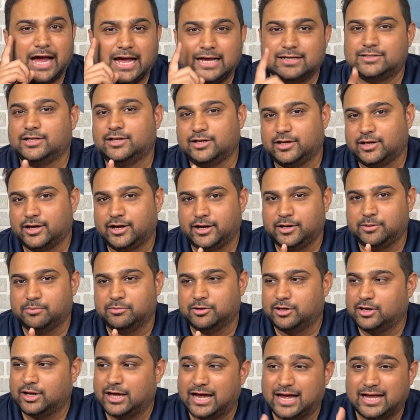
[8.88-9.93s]
as
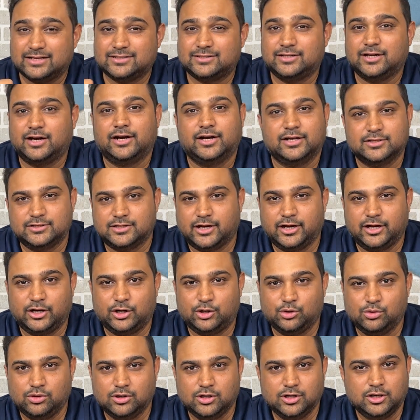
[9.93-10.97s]
incredible as they're designed
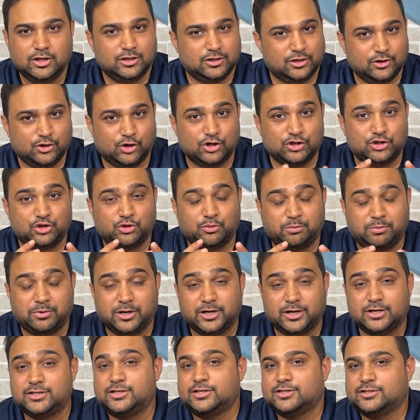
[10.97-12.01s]
to, because you
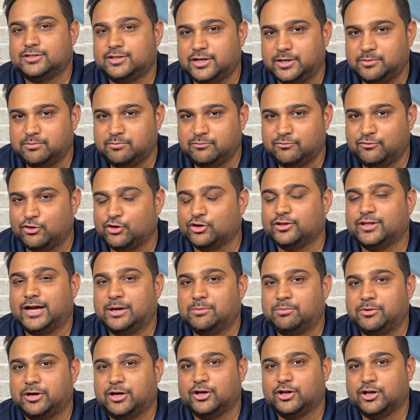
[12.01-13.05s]
purchase them for
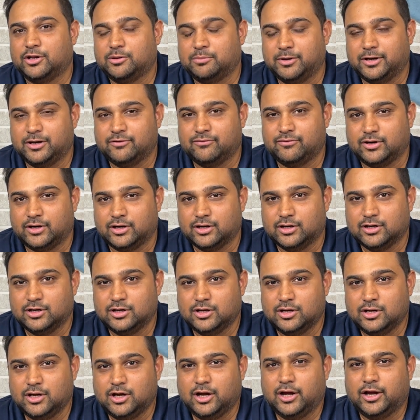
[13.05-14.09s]
that particular benefit.
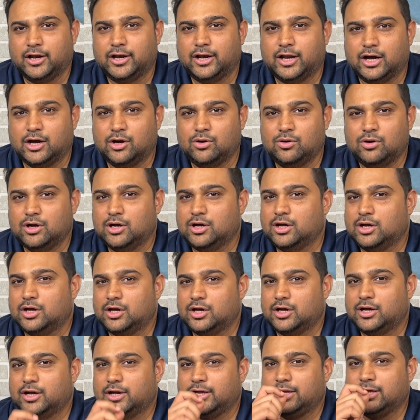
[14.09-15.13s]
Now,
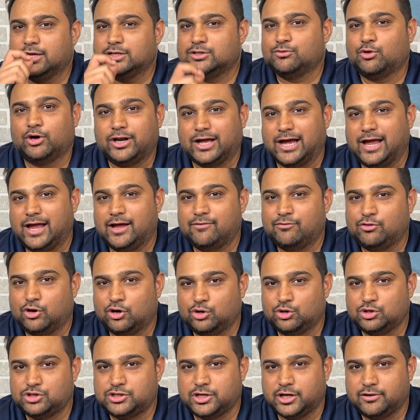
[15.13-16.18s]
here's what I have got
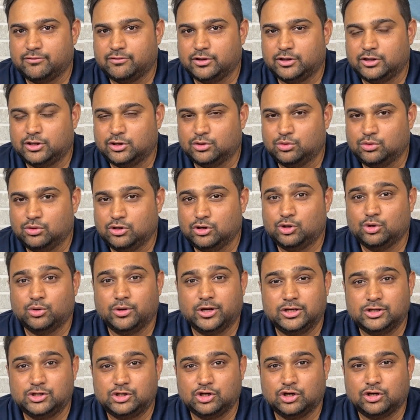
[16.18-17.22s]
to share with you to
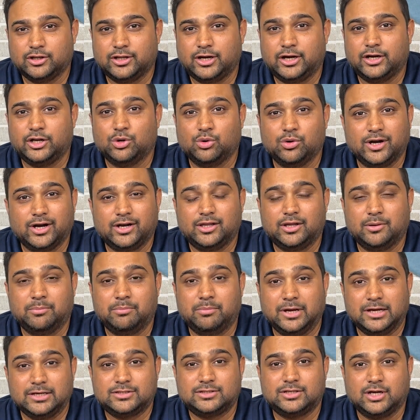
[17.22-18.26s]
ensure that you get the
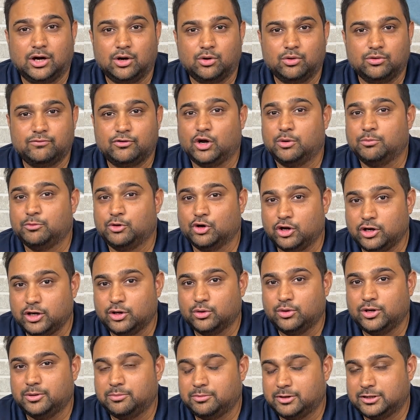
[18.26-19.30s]
best sound from your
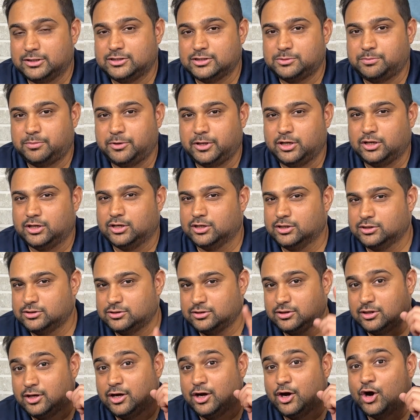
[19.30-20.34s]
newly purchased speakers
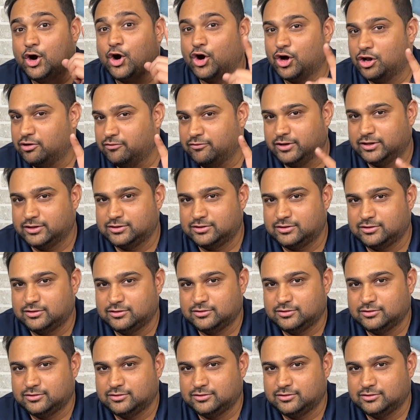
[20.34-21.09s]
always.